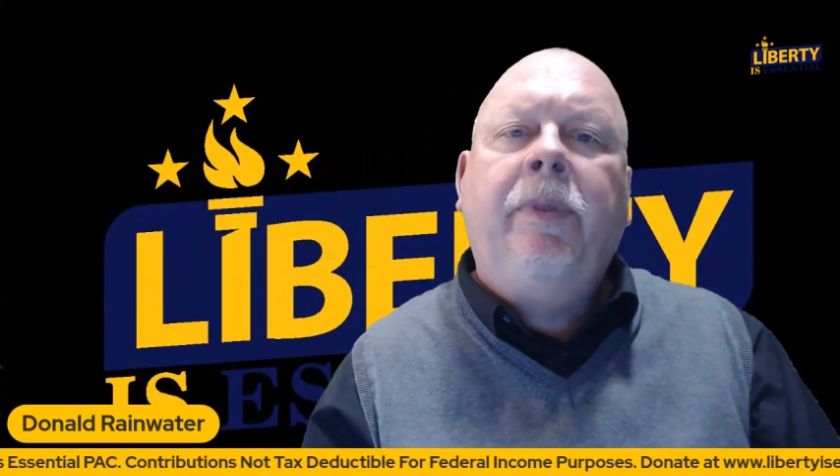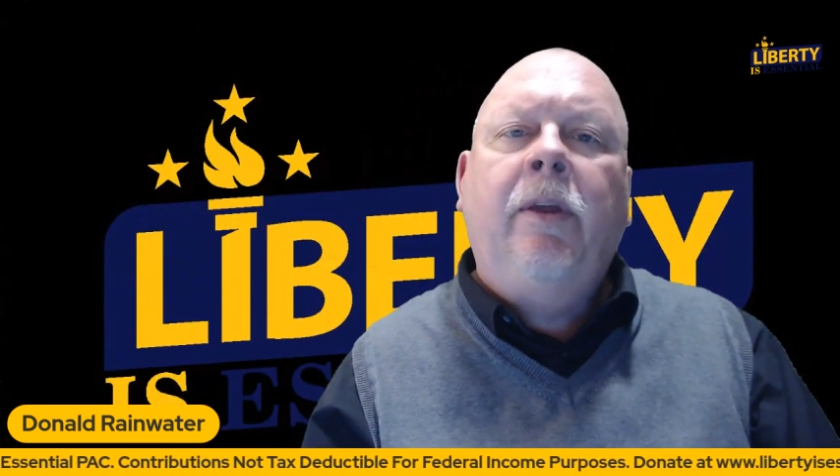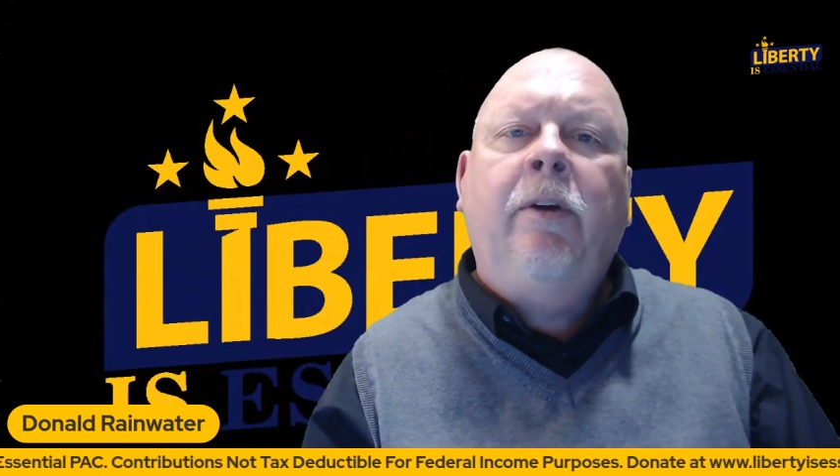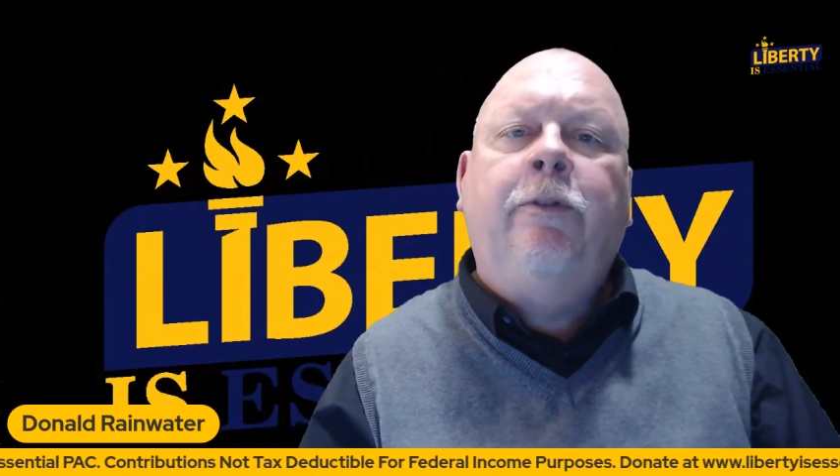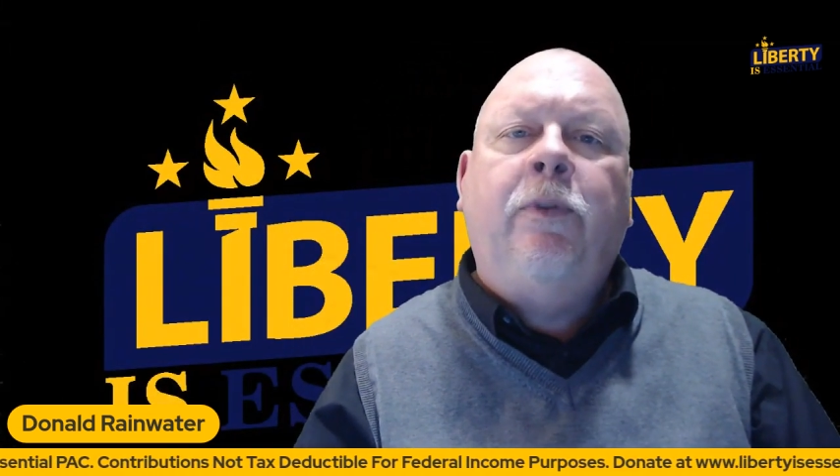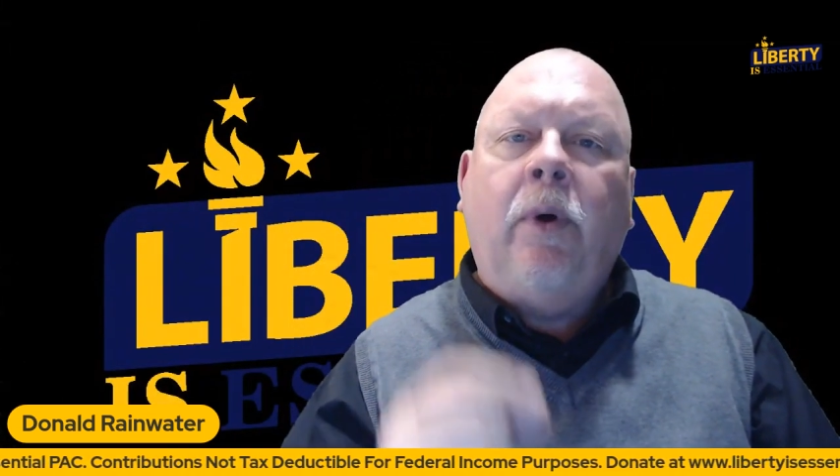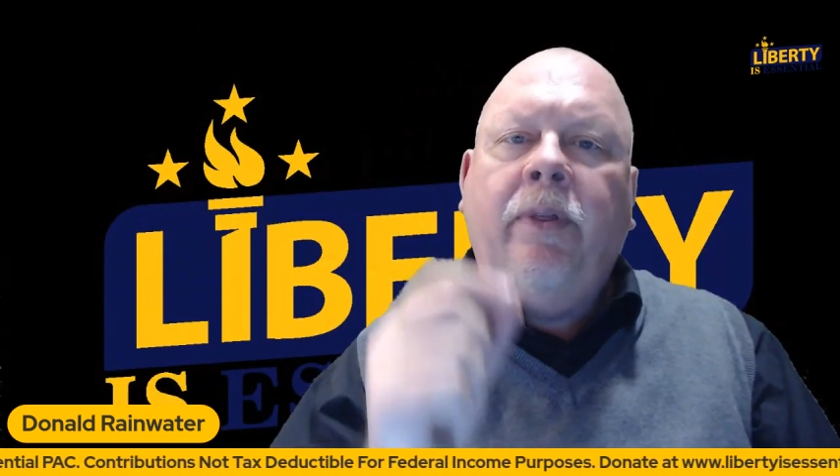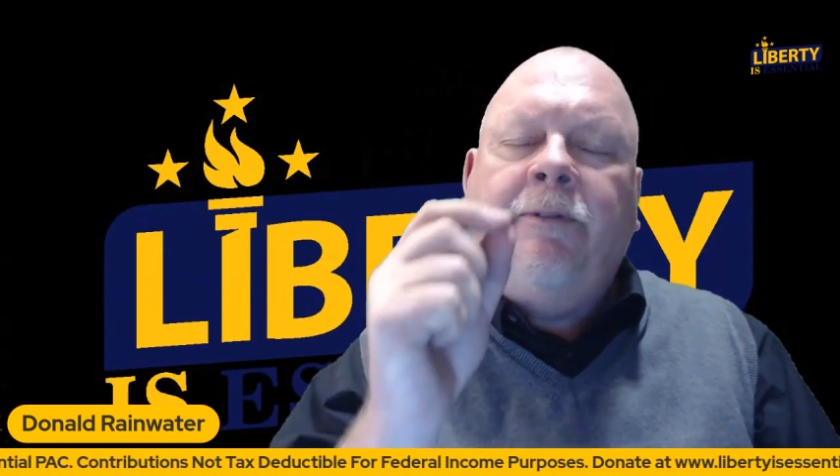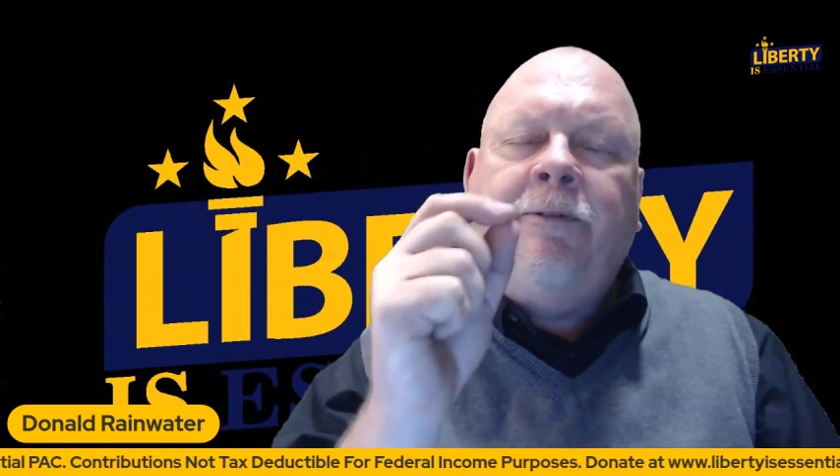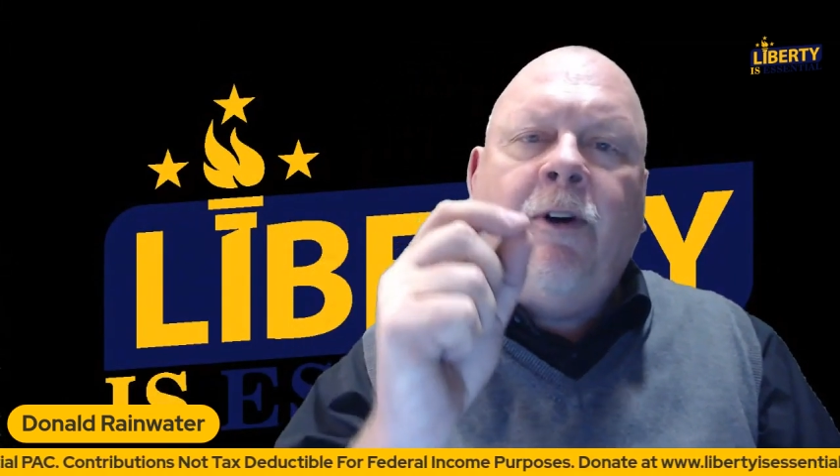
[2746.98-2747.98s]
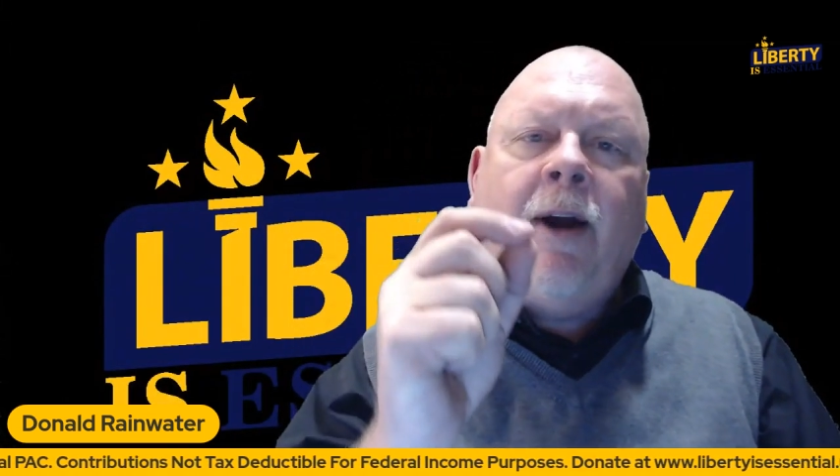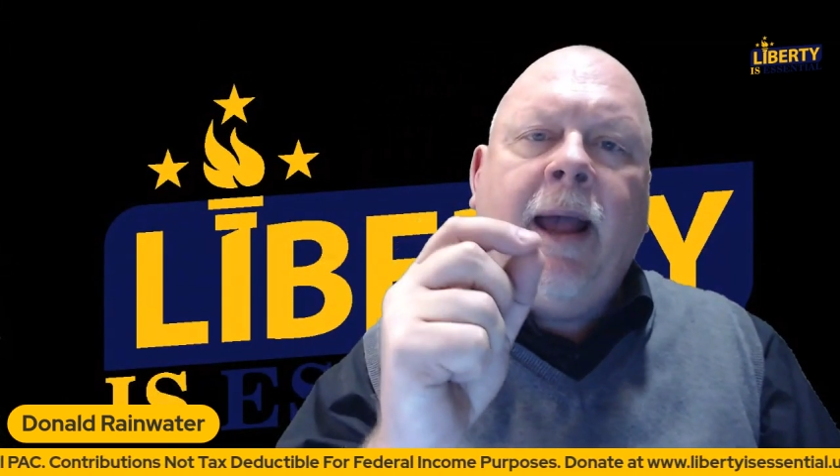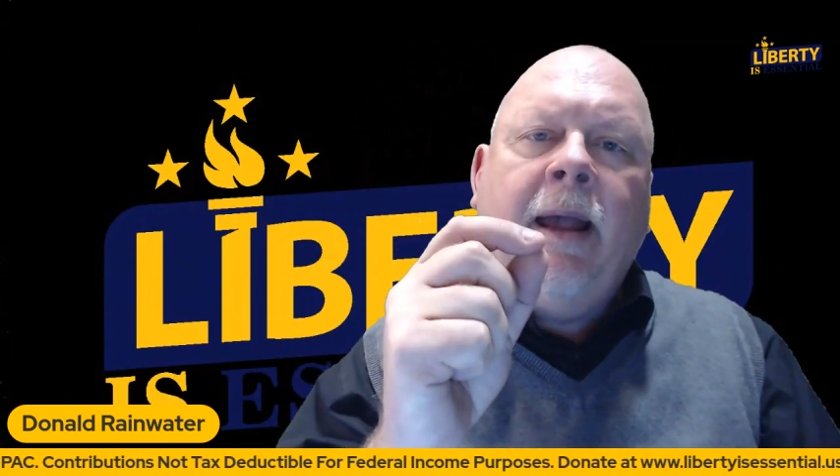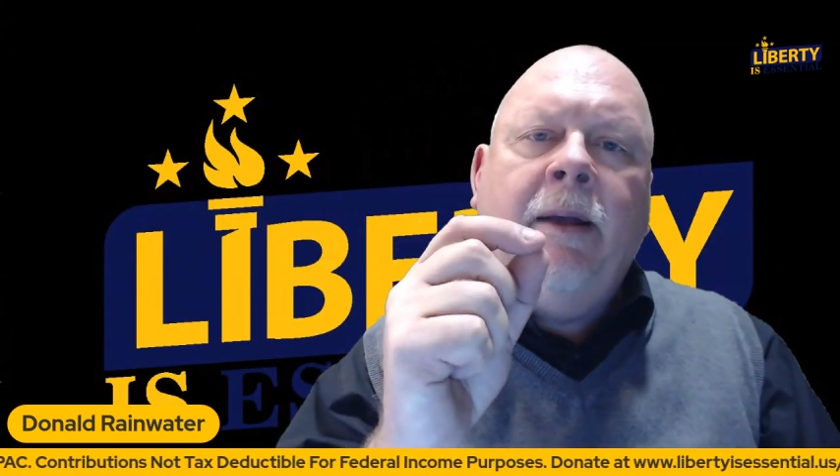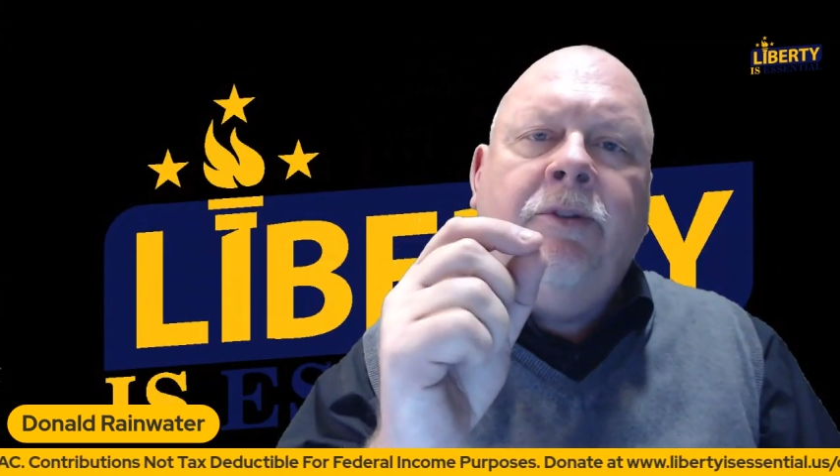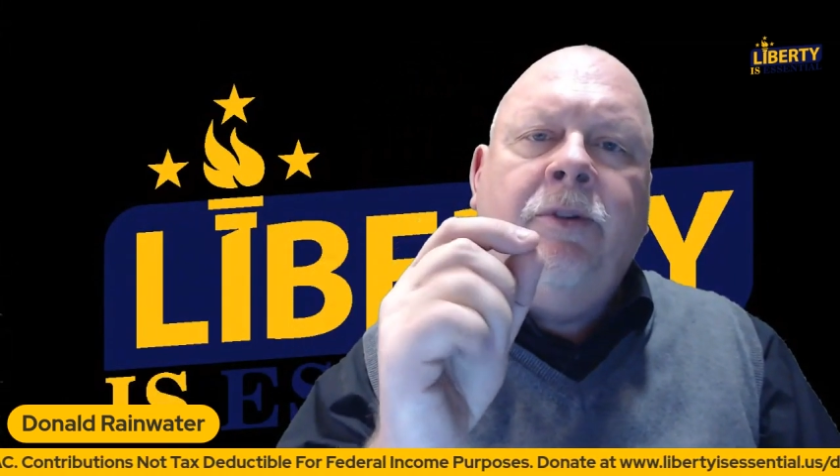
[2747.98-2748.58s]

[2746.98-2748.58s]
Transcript: for the phrase